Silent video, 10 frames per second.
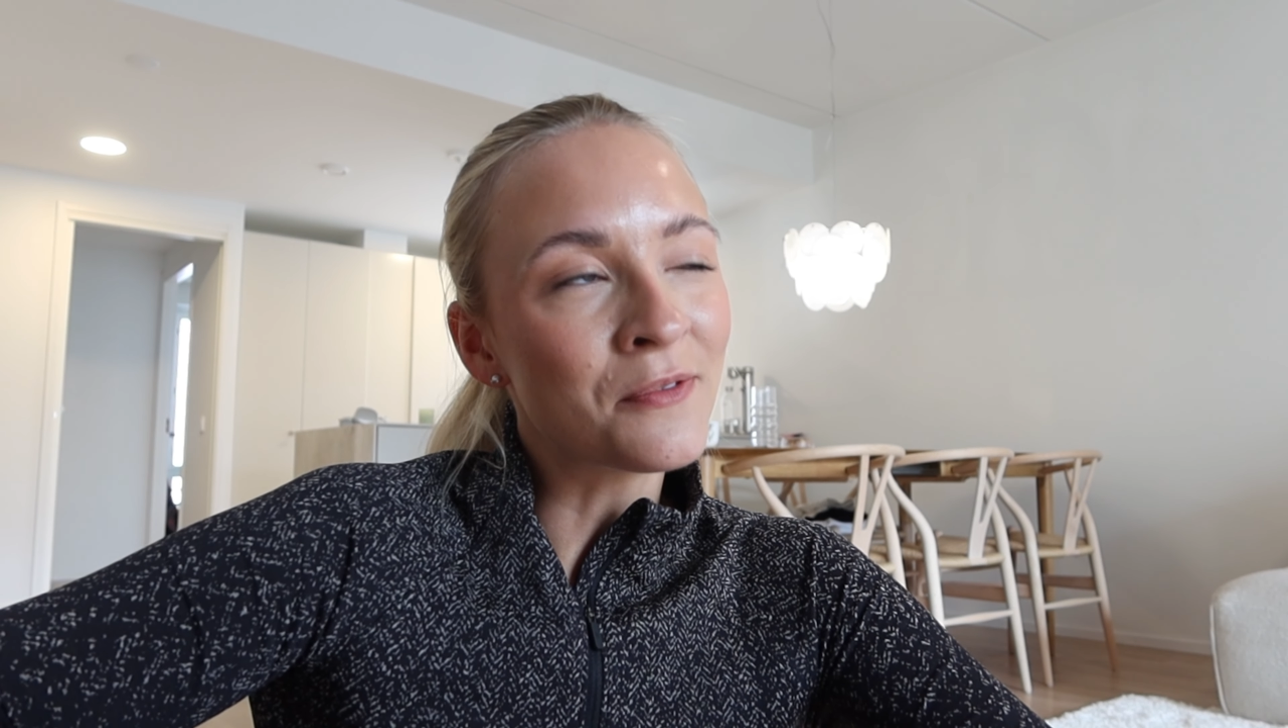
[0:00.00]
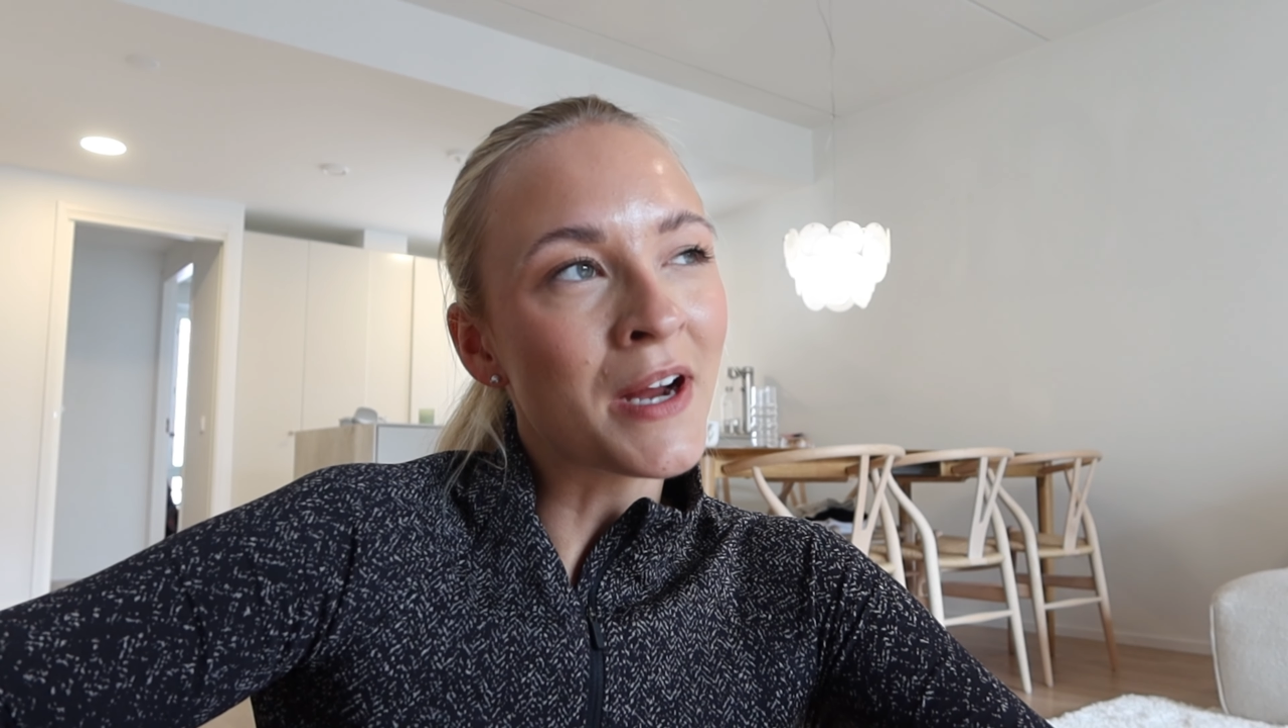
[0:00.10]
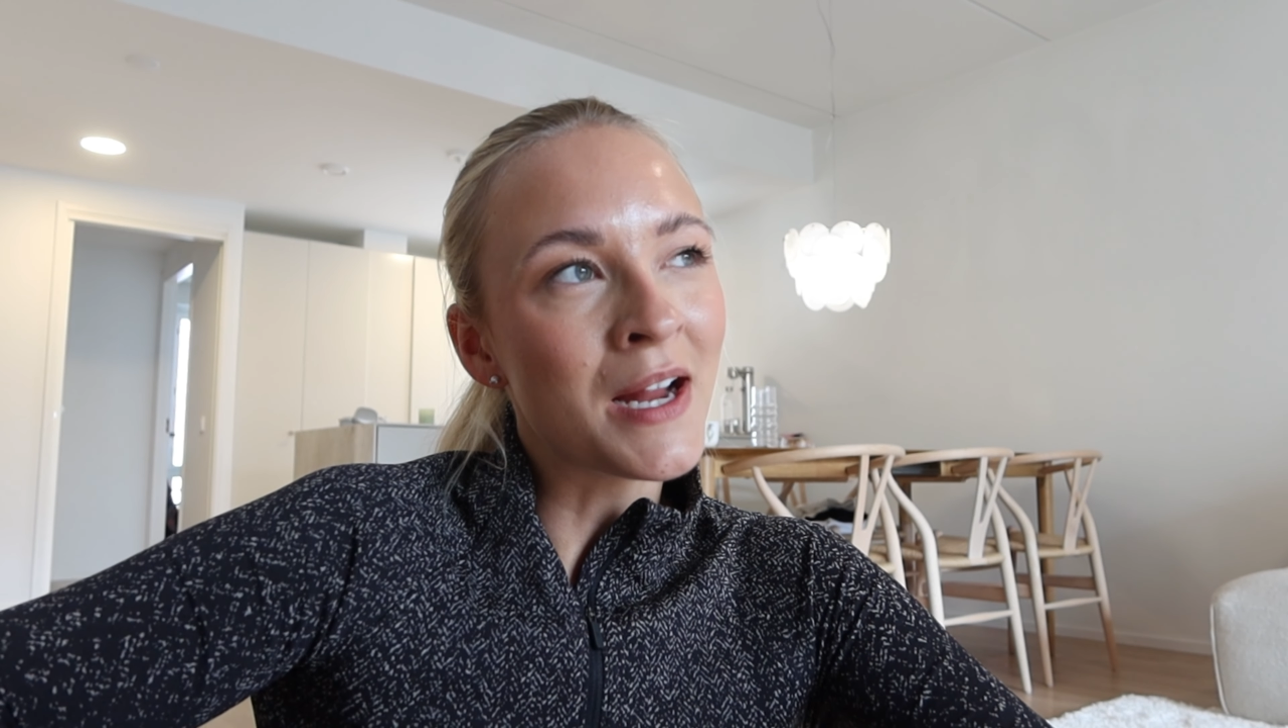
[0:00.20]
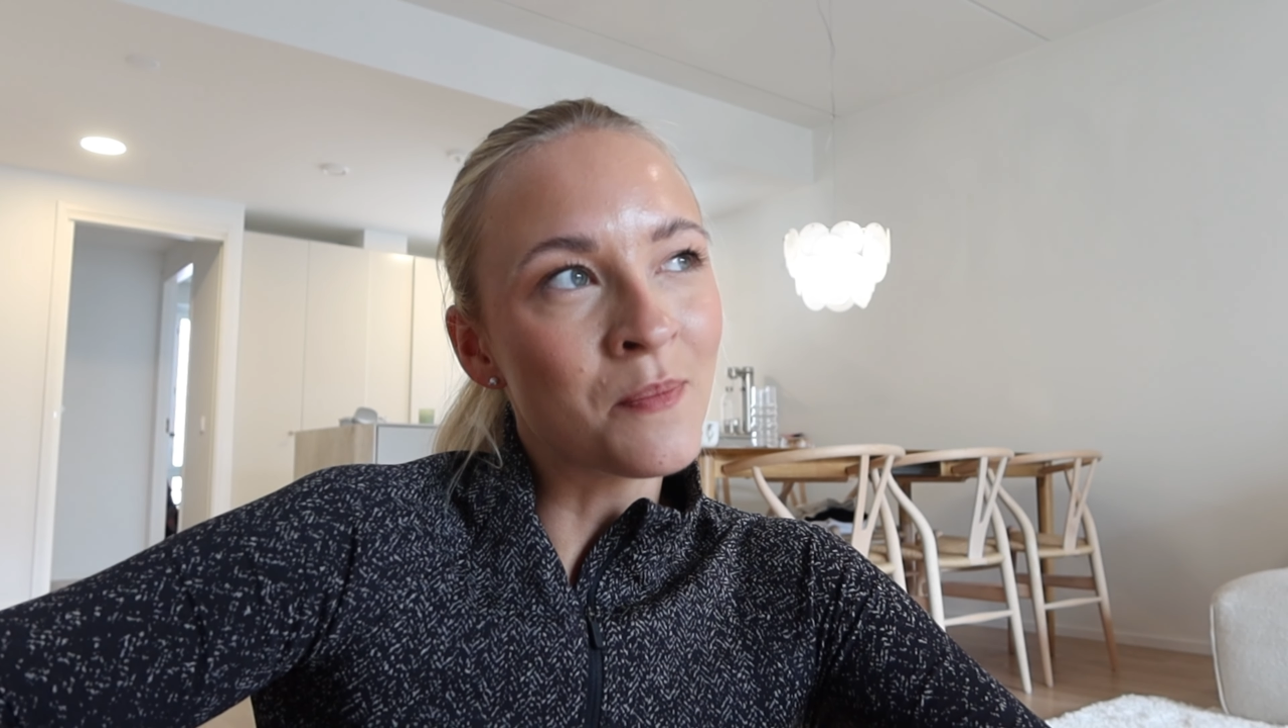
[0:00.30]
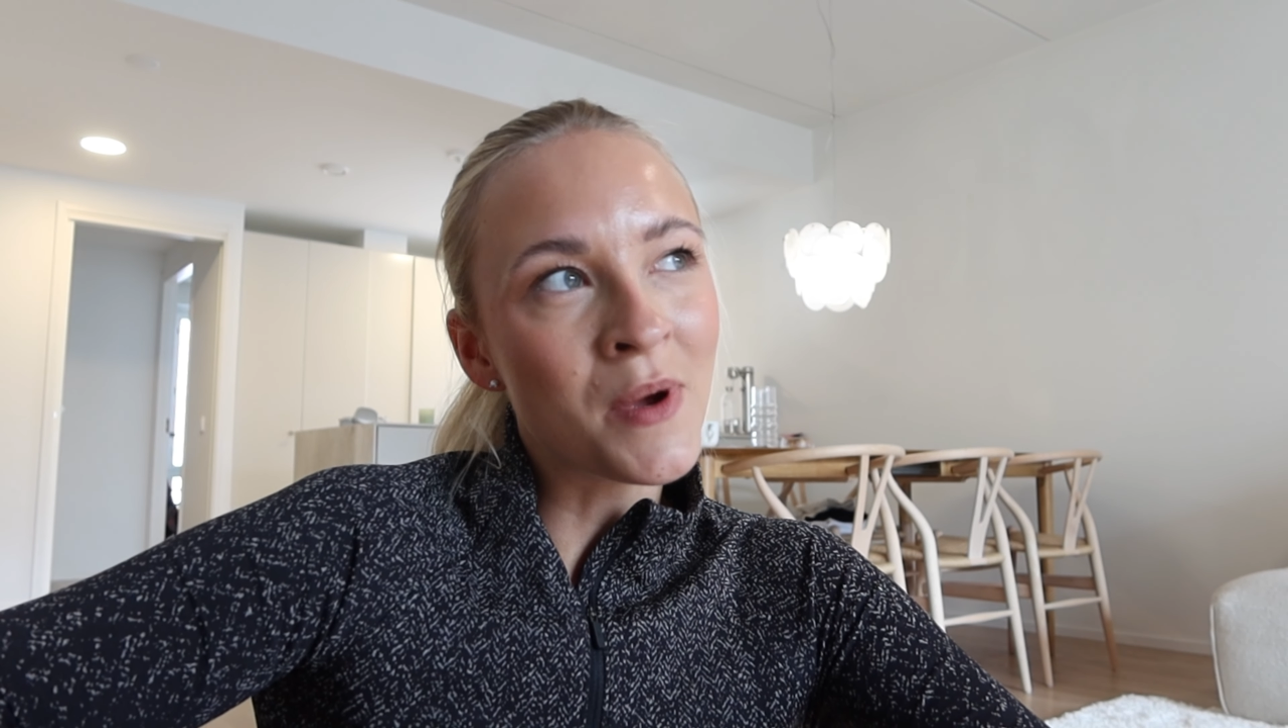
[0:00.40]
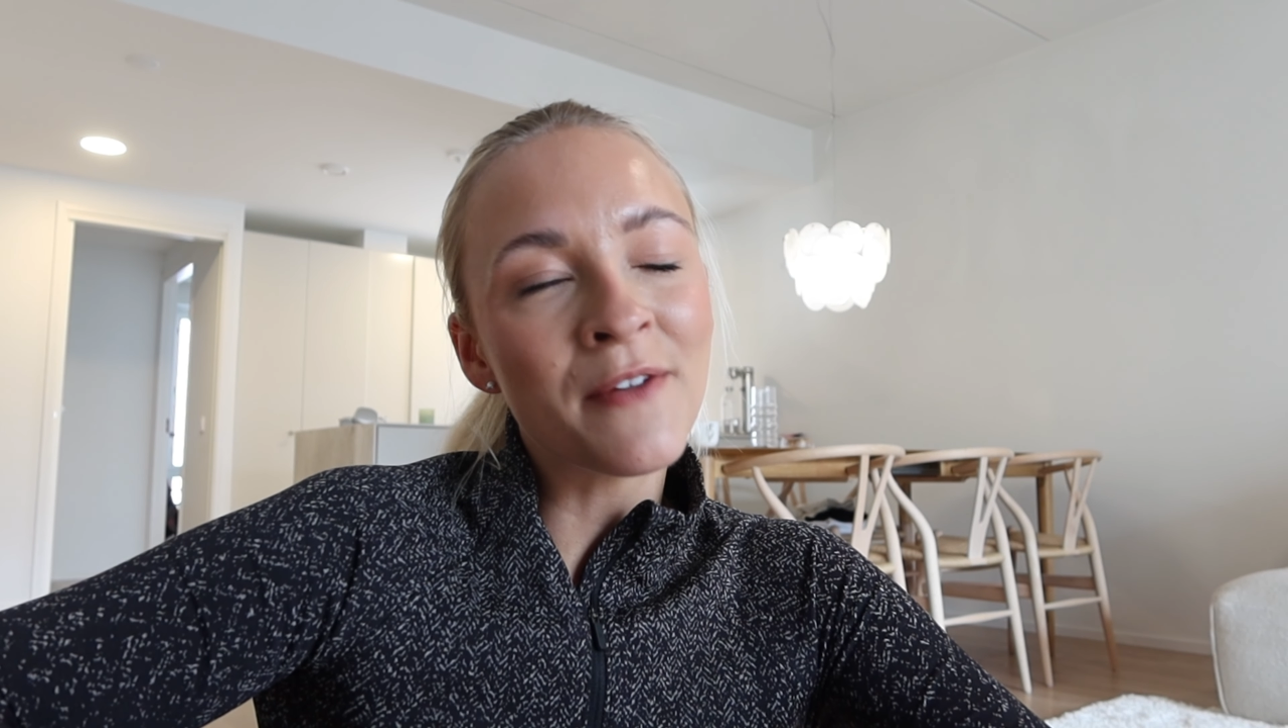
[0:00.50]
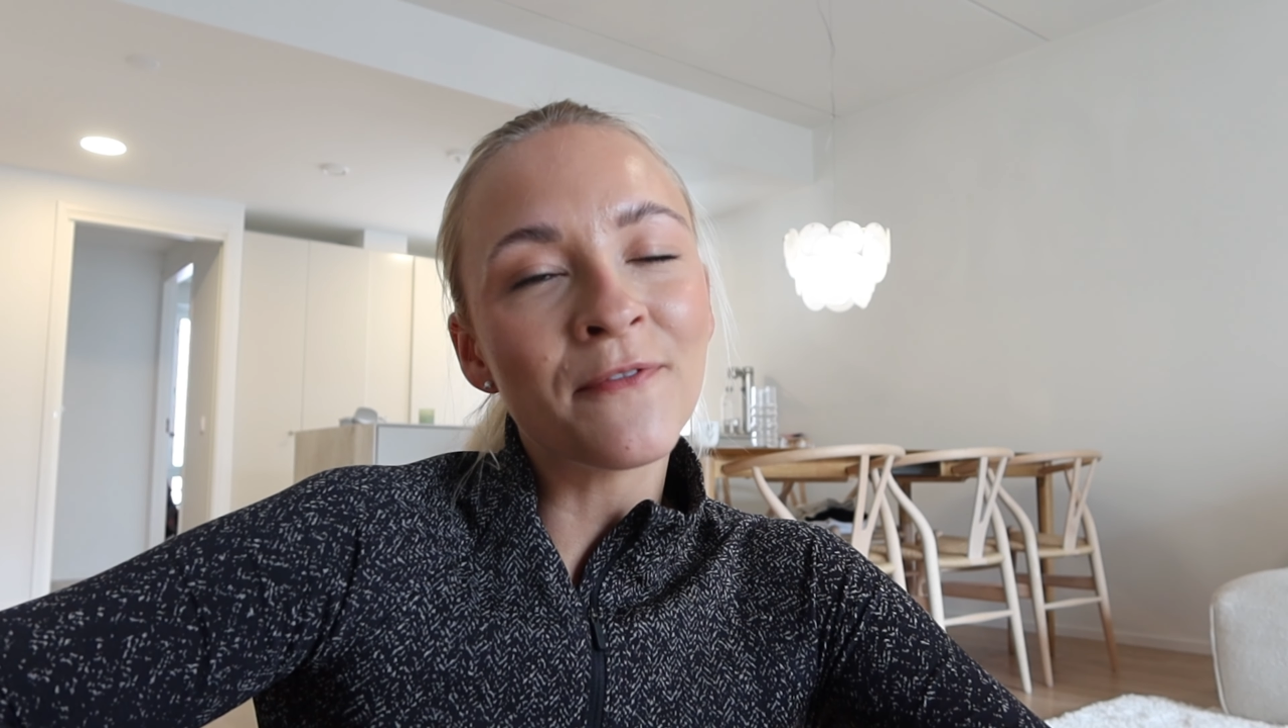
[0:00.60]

run my